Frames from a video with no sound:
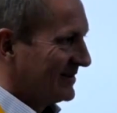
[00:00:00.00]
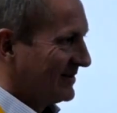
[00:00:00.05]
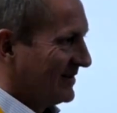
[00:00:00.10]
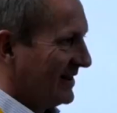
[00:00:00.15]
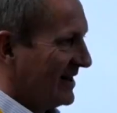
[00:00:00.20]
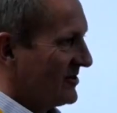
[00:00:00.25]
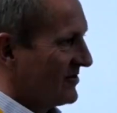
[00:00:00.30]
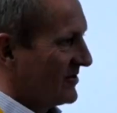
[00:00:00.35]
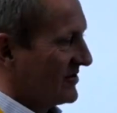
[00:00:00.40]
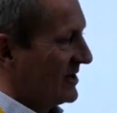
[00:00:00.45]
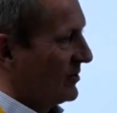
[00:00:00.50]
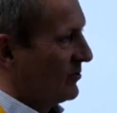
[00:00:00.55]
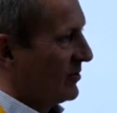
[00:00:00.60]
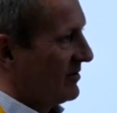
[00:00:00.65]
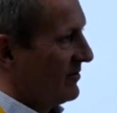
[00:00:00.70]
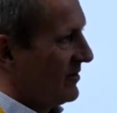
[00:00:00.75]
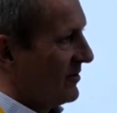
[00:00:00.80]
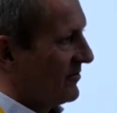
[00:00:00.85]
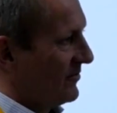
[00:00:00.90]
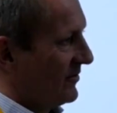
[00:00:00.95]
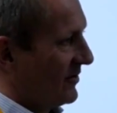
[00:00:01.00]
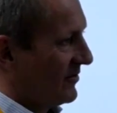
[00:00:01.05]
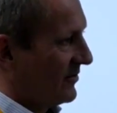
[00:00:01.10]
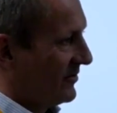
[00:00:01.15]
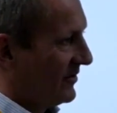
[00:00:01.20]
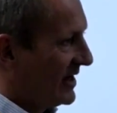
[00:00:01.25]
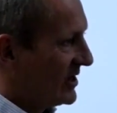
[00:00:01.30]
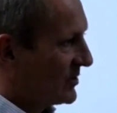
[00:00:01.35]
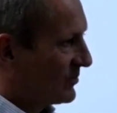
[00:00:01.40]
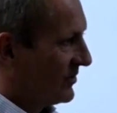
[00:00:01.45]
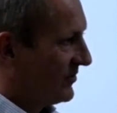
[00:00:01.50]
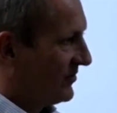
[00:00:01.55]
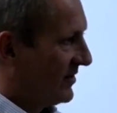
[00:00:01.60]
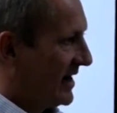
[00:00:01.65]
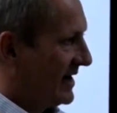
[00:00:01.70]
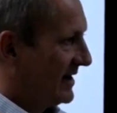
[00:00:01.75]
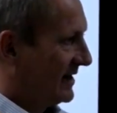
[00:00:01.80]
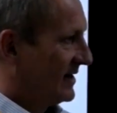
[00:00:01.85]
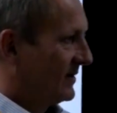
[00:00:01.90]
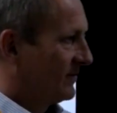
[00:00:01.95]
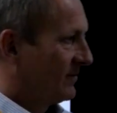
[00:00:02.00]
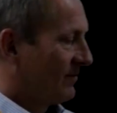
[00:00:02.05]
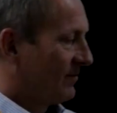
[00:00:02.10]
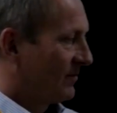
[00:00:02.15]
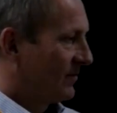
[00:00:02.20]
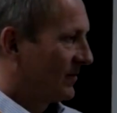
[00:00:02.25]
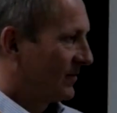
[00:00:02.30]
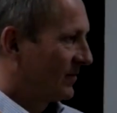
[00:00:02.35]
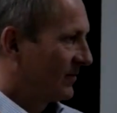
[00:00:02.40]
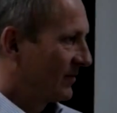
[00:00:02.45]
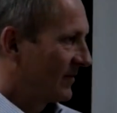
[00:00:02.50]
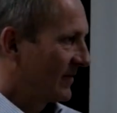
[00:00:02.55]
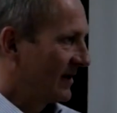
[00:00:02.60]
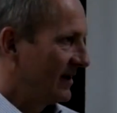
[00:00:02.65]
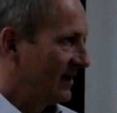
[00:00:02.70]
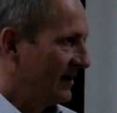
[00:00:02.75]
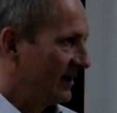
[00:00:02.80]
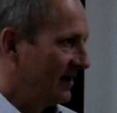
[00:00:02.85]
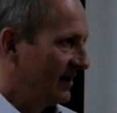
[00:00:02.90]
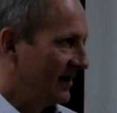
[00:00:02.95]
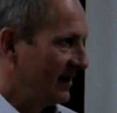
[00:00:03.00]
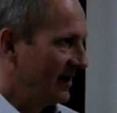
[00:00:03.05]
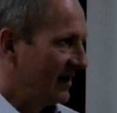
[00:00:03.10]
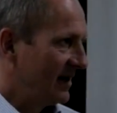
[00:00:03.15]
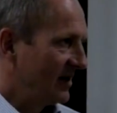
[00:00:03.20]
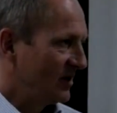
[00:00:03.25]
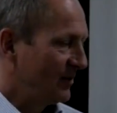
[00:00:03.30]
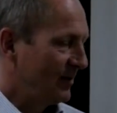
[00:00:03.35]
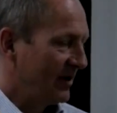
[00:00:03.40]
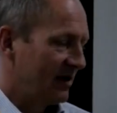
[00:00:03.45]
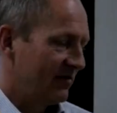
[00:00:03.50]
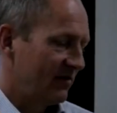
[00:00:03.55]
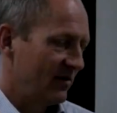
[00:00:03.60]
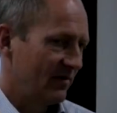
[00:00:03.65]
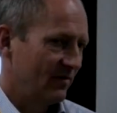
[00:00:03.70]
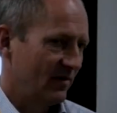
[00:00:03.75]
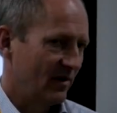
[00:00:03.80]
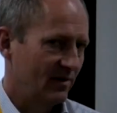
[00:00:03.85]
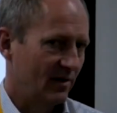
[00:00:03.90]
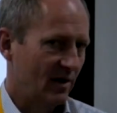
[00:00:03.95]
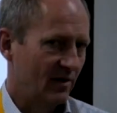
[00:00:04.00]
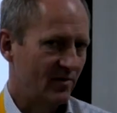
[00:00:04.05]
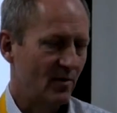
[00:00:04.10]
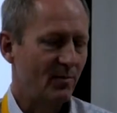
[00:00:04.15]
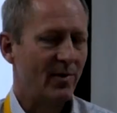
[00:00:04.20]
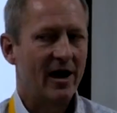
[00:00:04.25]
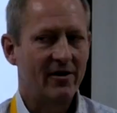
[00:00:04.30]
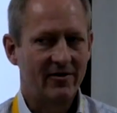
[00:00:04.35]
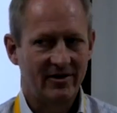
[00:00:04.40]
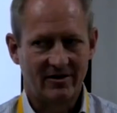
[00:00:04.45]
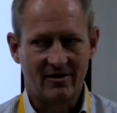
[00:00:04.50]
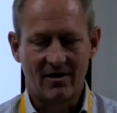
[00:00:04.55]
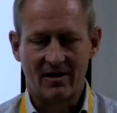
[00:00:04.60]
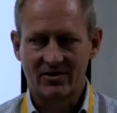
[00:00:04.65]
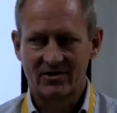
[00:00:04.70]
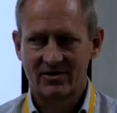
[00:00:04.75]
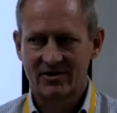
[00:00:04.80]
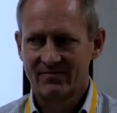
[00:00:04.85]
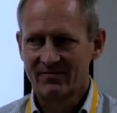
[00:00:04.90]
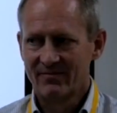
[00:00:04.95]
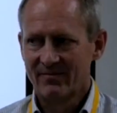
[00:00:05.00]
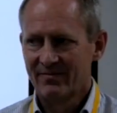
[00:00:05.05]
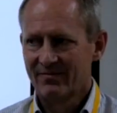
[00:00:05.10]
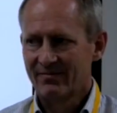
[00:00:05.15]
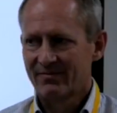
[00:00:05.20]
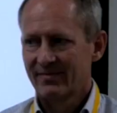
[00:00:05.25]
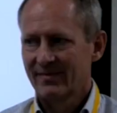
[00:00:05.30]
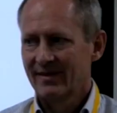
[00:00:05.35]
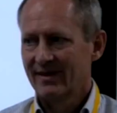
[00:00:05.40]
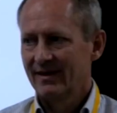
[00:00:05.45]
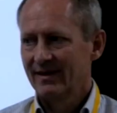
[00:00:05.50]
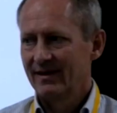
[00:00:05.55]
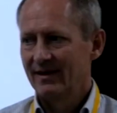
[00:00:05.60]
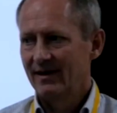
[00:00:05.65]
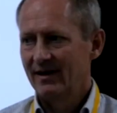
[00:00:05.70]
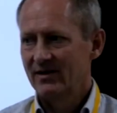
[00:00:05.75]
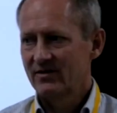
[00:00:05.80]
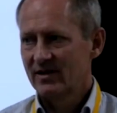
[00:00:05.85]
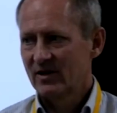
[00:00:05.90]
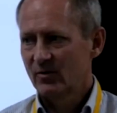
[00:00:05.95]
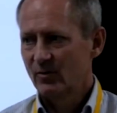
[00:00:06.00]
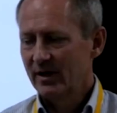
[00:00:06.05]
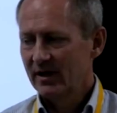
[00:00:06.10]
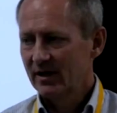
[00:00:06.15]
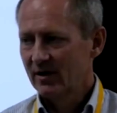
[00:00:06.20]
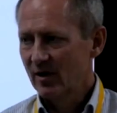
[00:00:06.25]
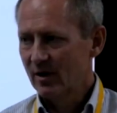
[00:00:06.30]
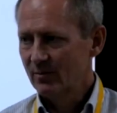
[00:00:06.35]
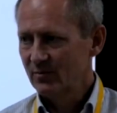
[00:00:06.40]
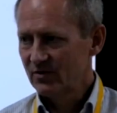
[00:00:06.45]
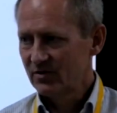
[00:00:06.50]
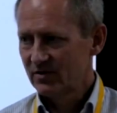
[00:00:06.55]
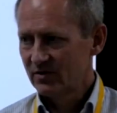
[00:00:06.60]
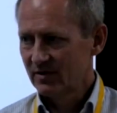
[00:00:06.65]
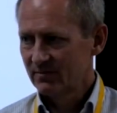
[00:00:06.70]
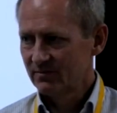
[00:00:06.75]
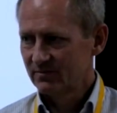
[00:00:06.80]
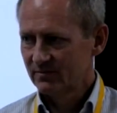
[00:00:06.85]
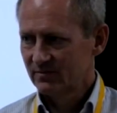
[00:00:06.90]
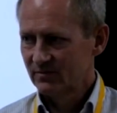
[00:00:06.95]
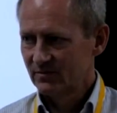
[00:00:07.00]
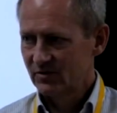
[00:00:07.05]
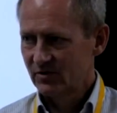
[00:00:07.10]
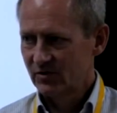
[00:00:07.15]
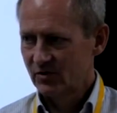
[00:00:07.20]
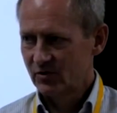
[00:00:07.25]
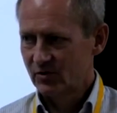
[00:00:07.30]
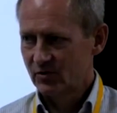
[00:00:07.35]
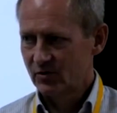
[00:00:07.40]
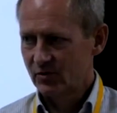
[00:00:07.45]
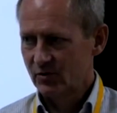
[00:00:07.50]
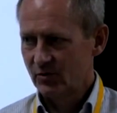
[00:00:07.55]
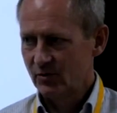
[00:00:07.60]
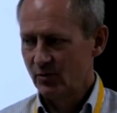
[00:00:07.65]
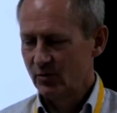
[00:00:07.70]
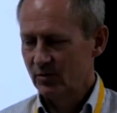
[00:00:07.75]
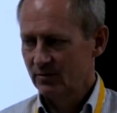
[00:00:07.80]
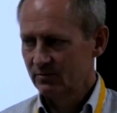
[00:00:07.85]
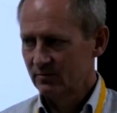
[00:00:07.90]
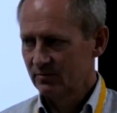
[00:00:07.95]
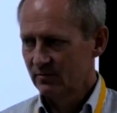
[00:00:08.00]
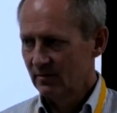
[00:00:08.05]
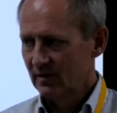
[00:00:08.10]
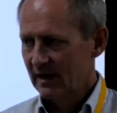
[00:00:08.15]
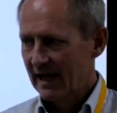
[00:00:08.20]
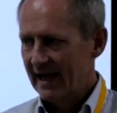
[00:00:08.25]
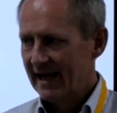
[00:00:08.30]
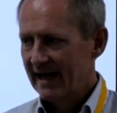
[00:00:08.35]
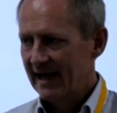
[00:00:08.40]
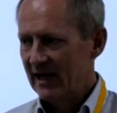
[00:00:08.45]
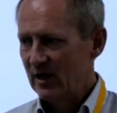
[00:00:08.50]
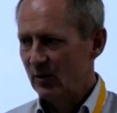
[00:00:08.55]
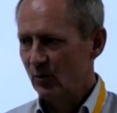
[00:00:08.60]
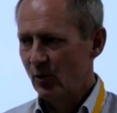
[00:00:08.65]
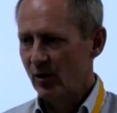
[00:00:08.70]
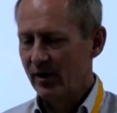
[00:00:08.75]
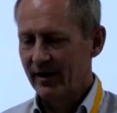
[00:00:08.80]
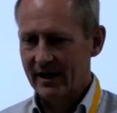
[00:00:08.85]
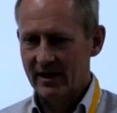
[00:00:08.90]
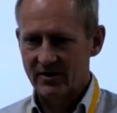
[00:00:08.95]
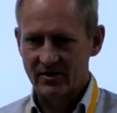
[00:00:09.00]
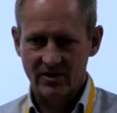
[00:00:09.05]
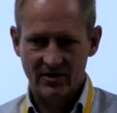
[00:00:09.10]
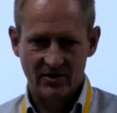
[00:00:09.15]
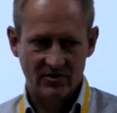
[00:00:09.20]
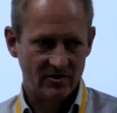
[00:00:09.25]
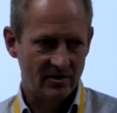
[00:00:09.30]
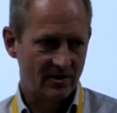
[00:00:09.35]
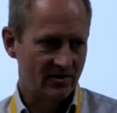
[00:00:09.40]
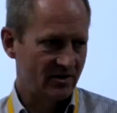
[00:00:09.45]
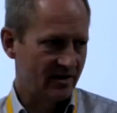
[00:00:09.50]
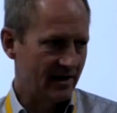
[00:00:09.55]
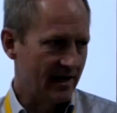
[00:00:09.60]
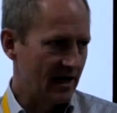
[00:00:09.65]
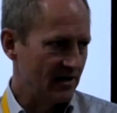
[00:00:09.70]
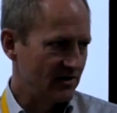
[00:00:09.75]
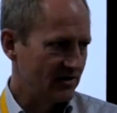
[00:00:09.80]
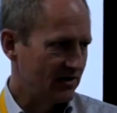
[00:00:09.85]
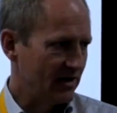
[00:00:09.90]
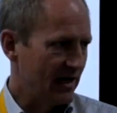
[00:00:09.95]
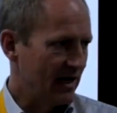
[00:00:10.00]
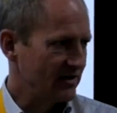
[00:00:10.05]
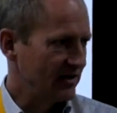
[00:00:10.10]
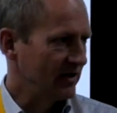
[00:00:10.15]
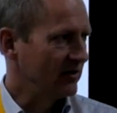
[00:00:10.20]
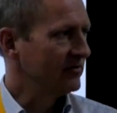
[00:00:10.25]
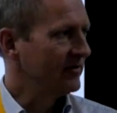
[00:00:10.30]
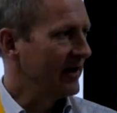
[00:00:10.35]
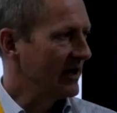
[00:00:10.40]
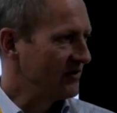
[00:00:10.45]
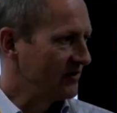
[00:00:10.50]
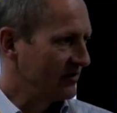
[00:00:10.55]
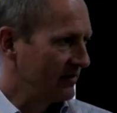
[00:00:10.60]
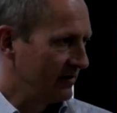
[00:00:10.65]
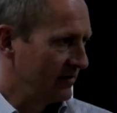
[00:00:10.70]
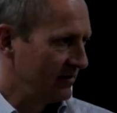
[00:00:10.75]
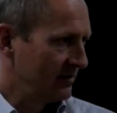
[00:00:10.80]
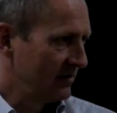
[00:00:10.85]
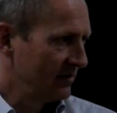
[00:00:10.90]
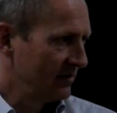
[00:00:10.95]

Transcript: interesting. One of the things we find as a bit of a paradox is that when it comes to a word such as innovation,